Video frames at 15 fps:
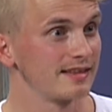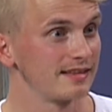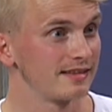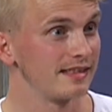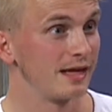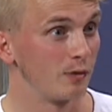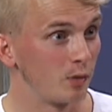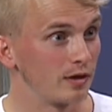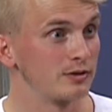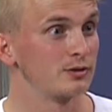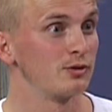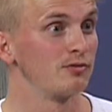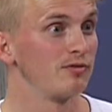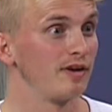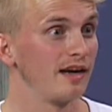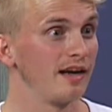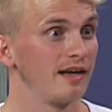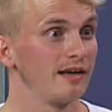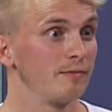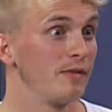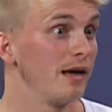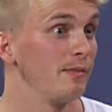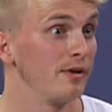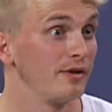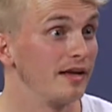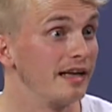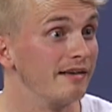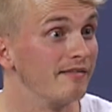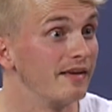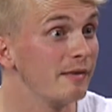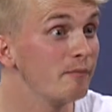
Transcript: they want to find maybe people,